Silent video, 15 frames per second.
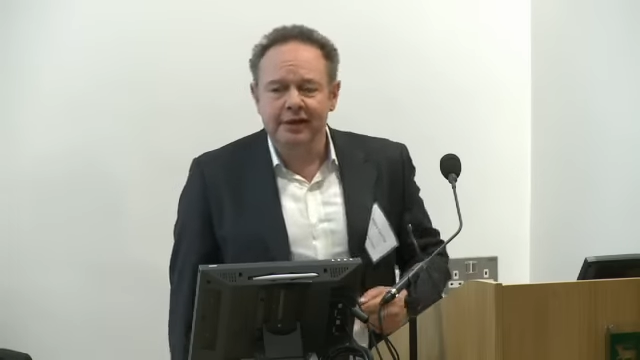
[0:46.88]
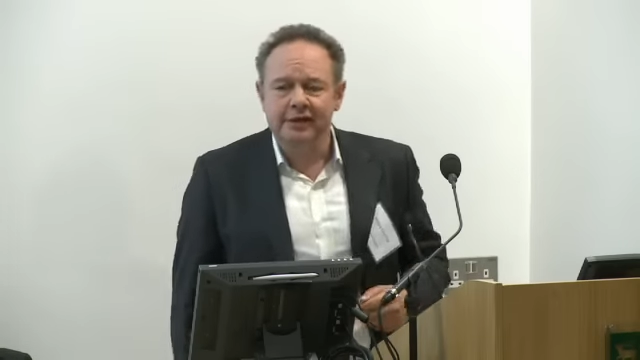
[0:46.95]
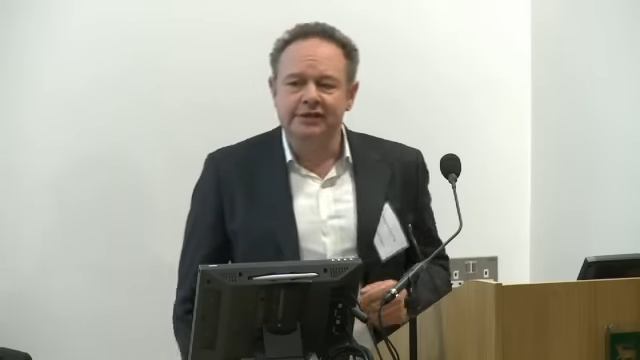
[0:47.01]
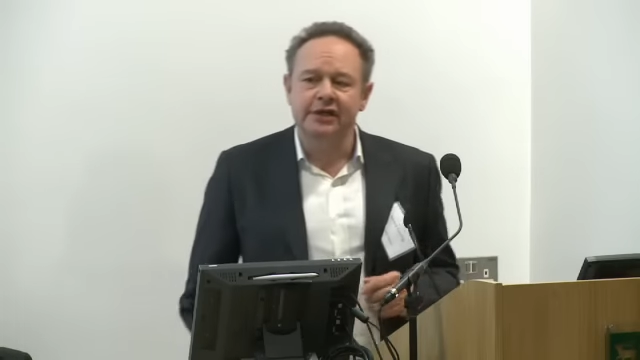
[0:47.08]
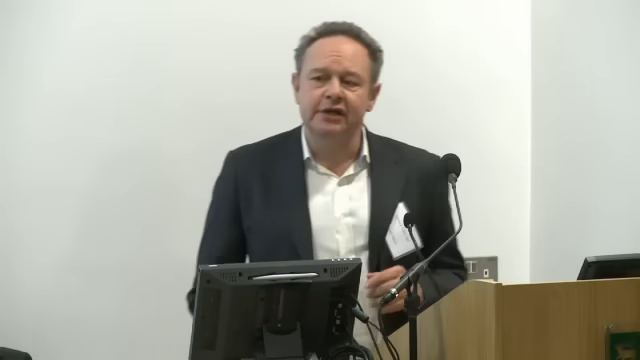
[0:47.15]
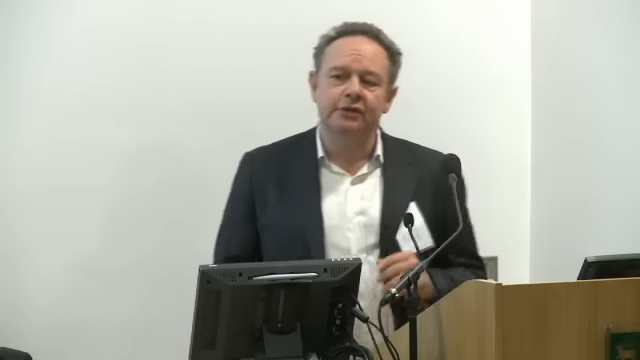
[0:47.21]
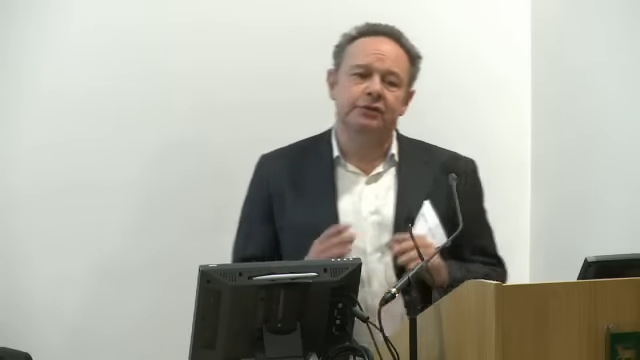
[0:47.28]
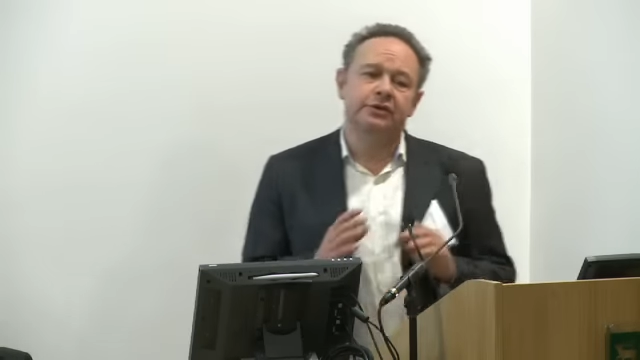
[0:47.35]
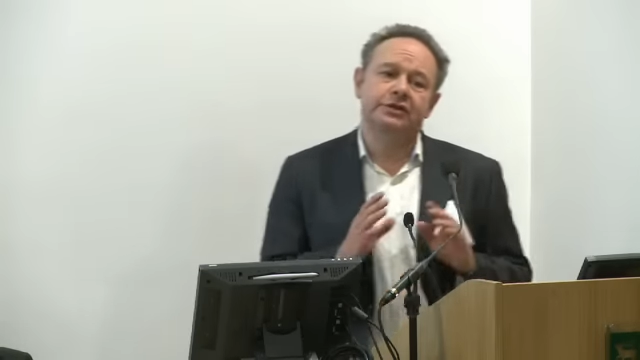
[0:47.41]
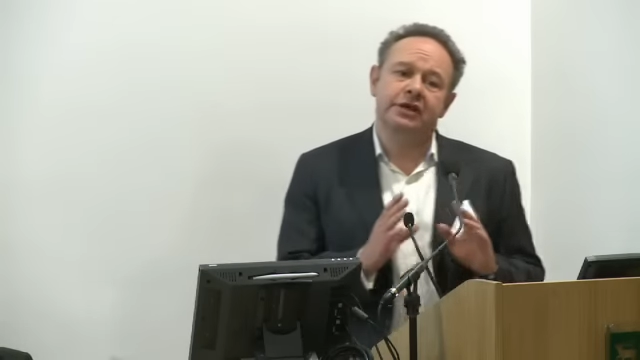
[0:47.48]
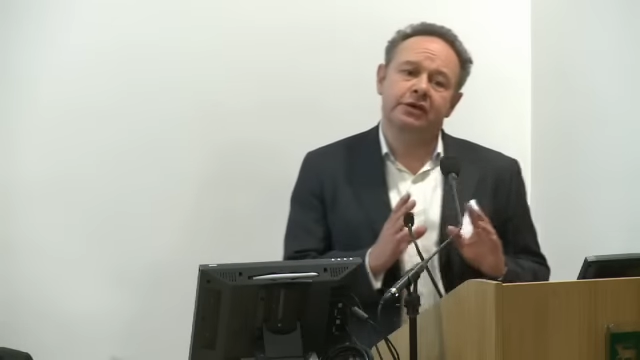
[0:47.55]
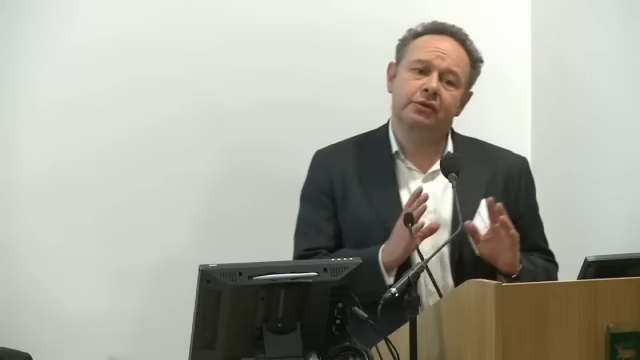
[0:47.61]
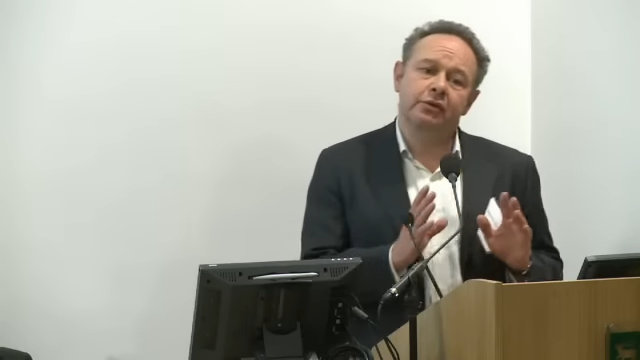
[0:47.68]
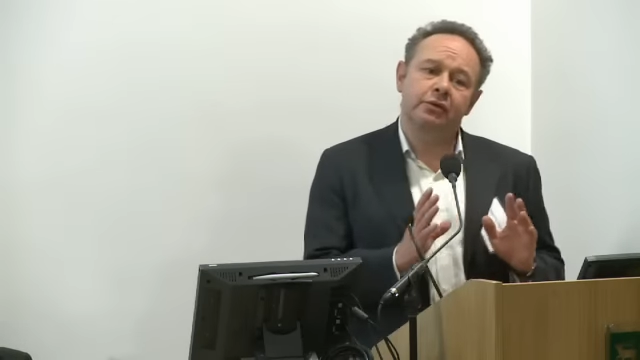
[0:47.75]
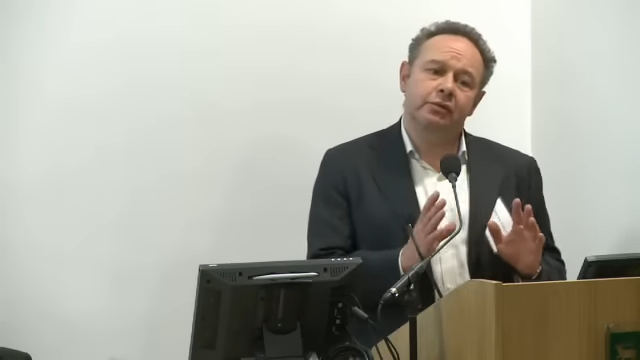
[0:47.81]

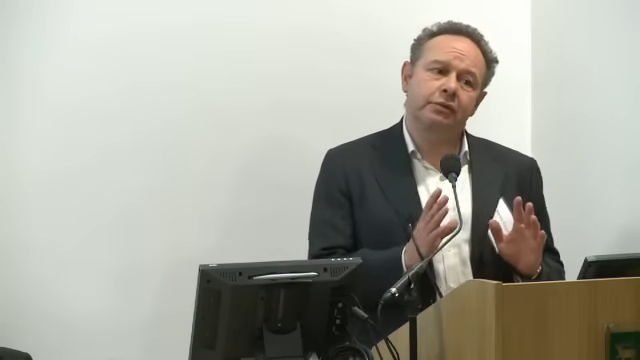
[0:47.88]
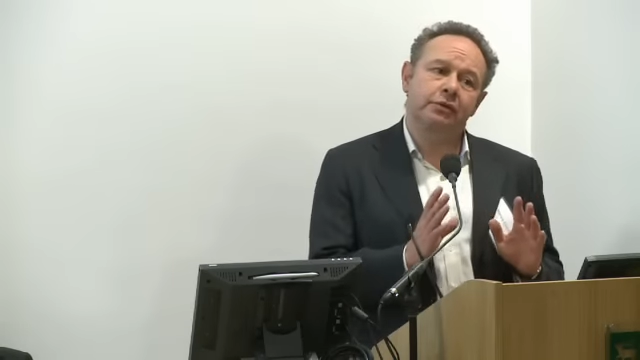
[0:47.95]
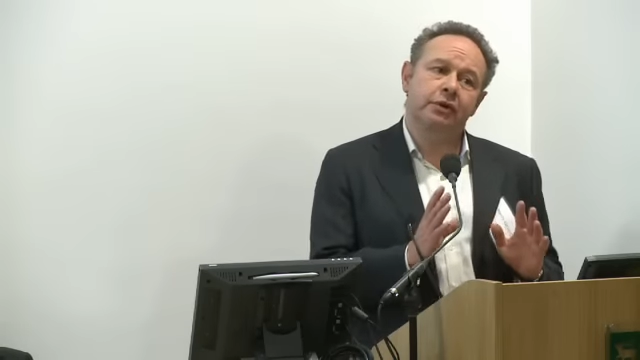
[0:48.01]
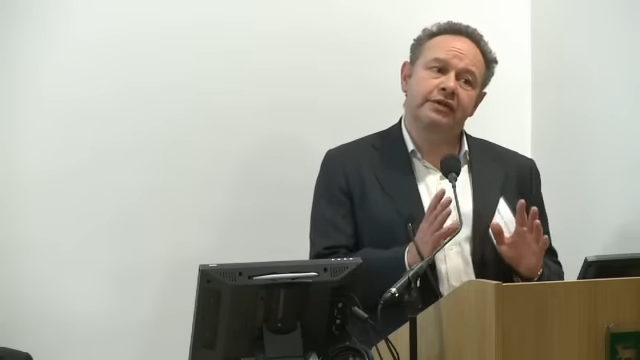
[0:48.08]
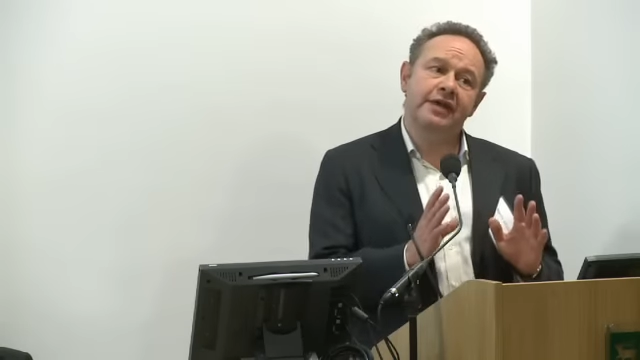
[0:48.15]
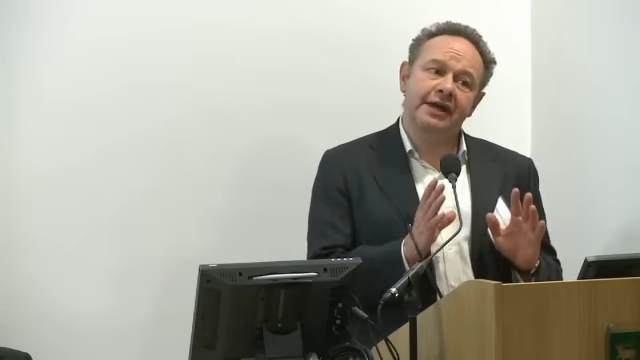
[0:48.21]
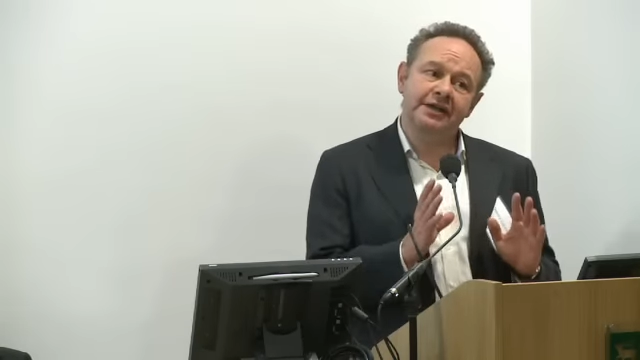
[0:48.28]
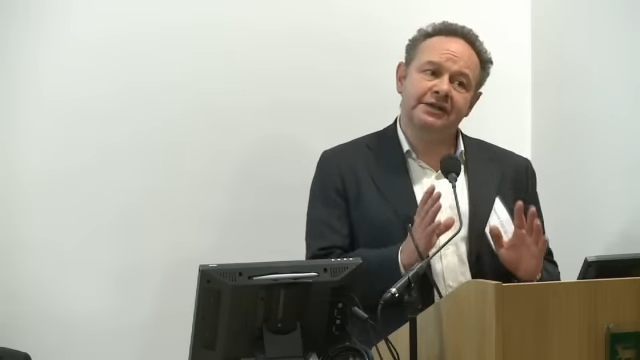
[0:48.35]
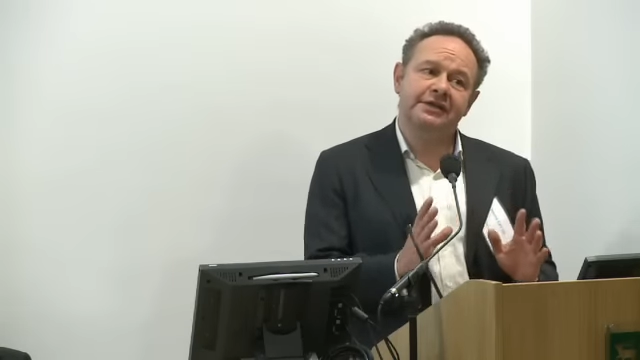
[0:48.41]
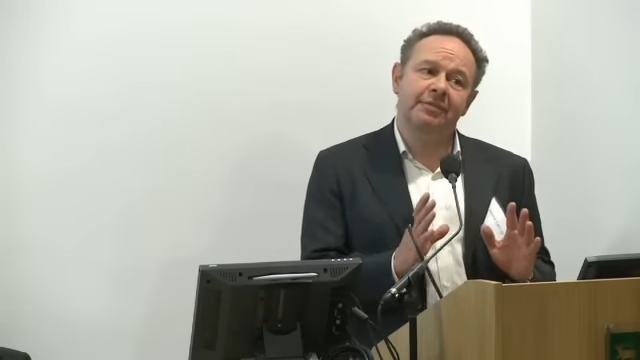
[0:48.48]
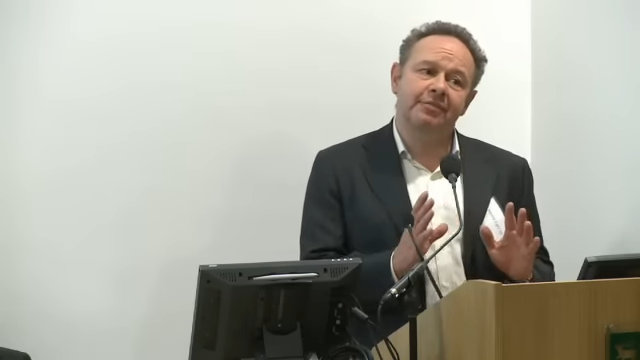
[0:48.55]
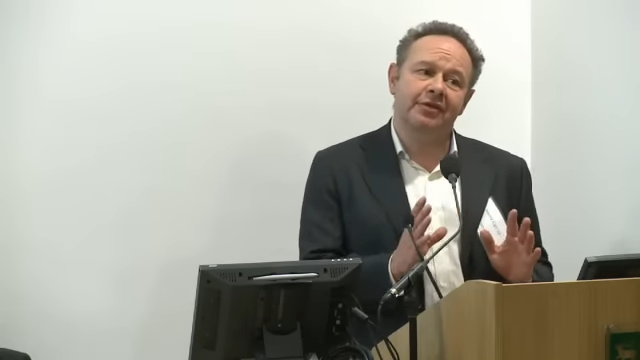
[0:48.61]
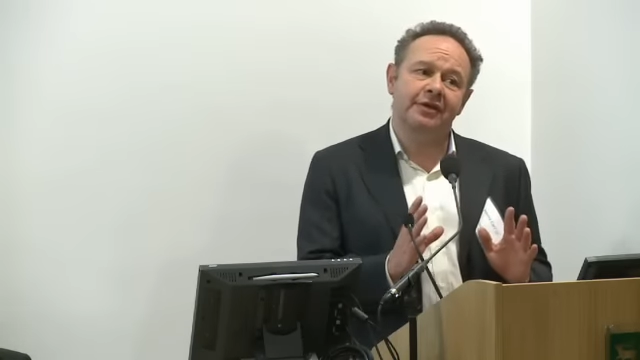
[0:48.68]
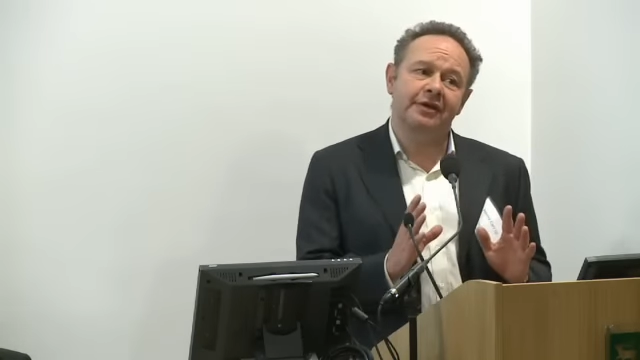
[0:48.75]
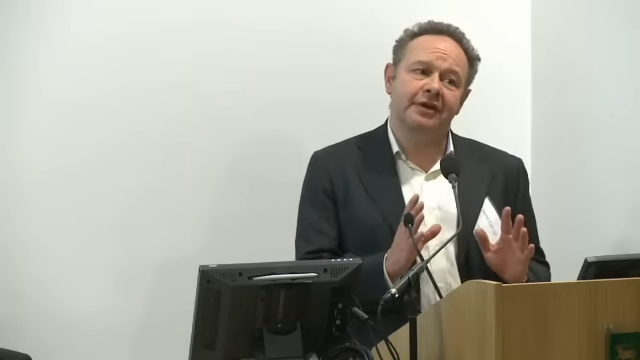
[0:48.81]
So you know, that is
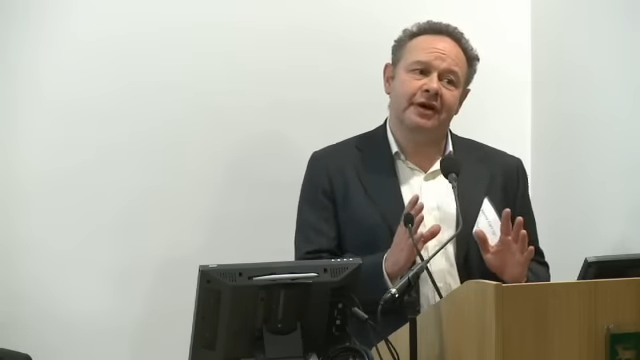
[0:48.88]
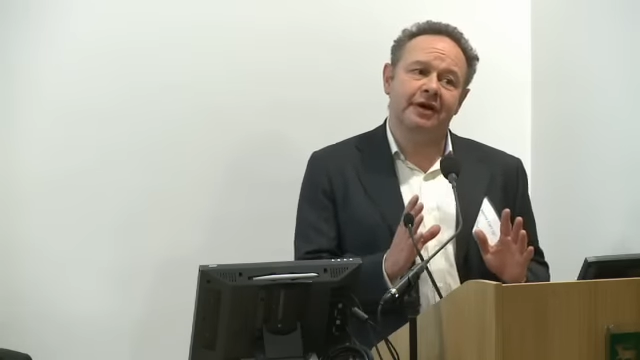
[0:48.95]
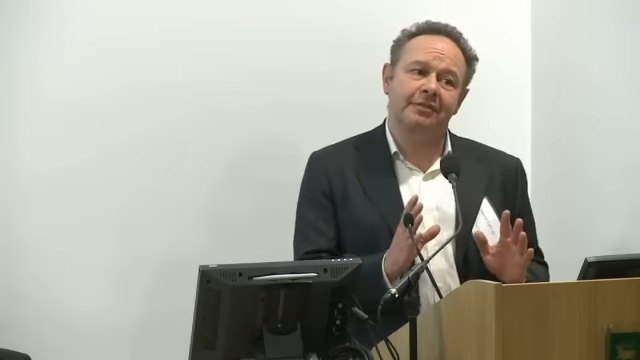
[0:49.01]
something,